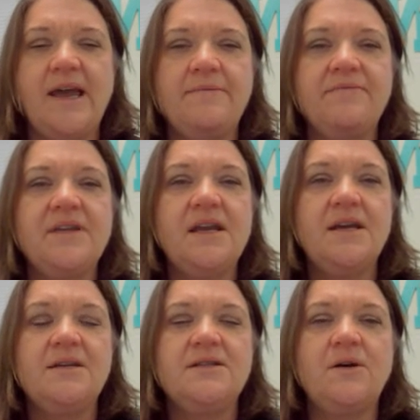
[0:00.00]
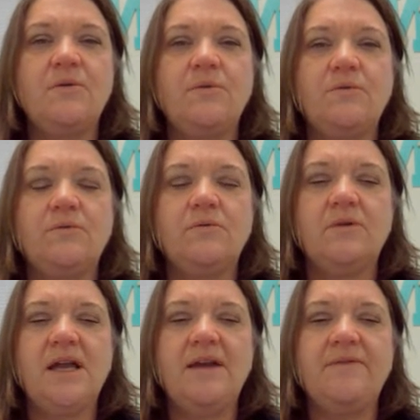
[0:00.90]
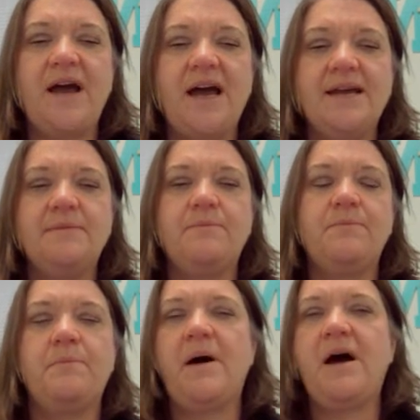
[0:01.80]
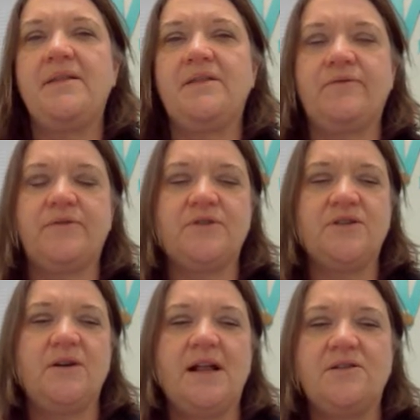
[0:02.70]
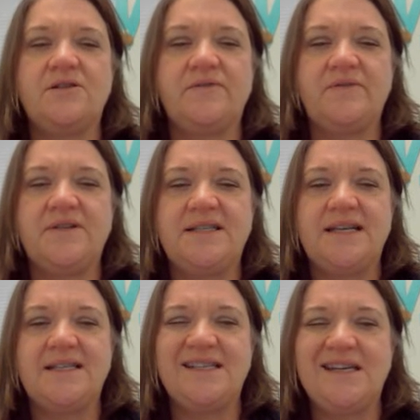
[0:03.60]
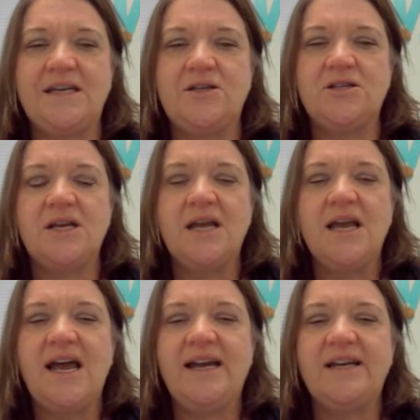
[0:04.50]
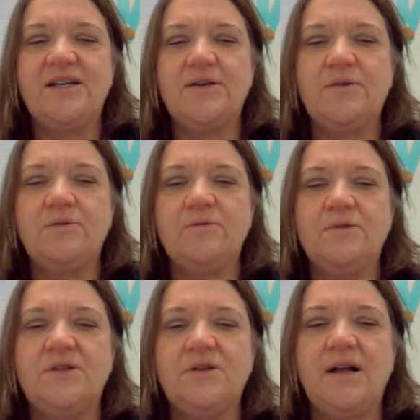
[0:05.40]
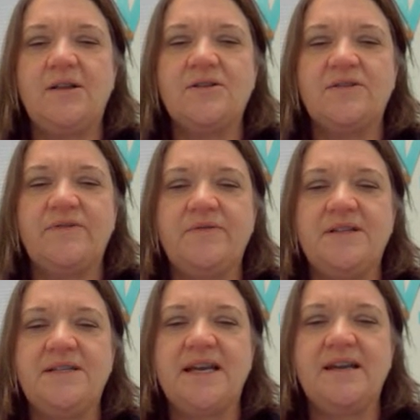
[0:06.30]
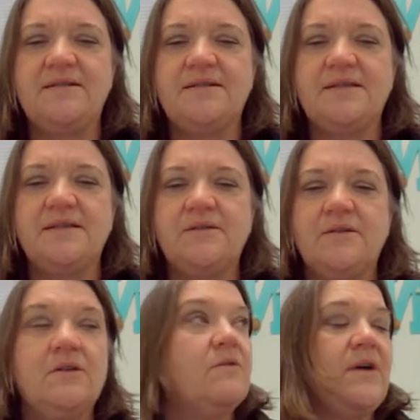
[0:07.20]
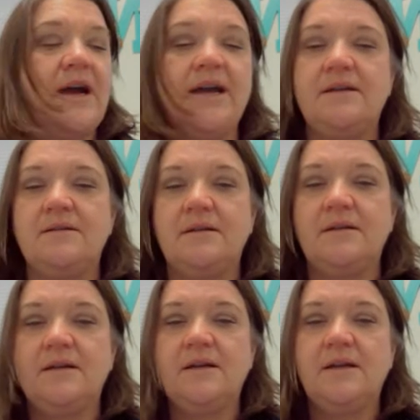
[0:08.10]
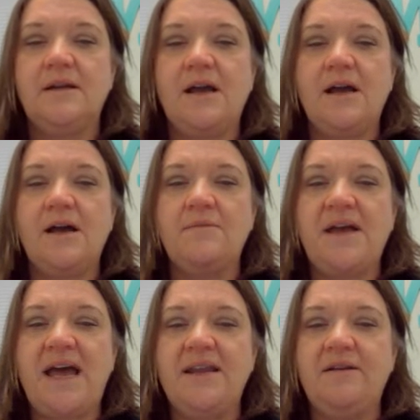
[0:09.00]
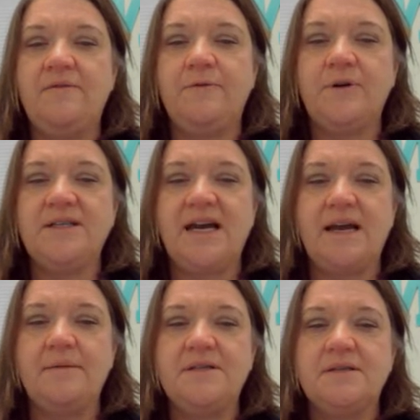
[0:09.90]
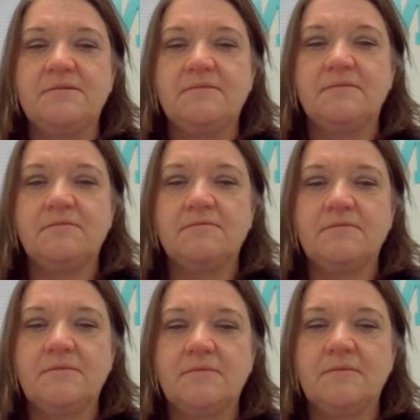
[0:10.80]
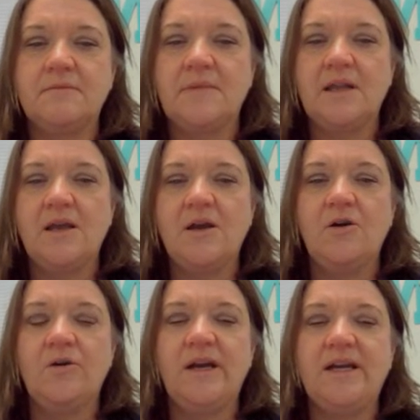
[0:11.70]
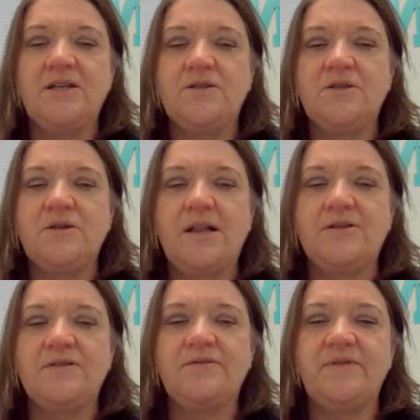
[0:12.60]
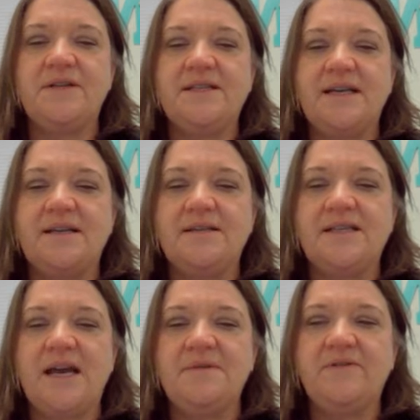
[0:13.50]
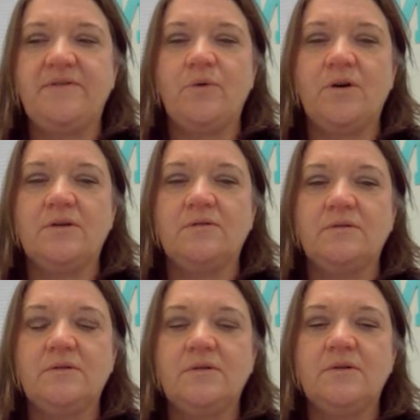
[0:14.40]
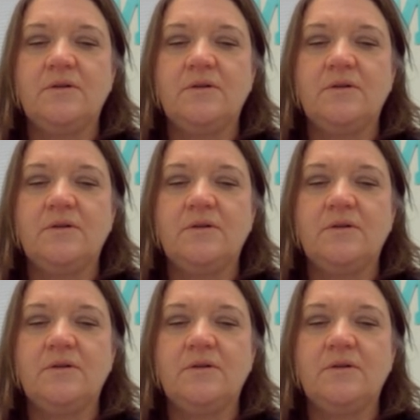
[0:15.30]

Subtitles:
Okay, so if I bought for $2.50 each, I could do $2.50, right? Added 4 times, or I could do $2.50 times 4,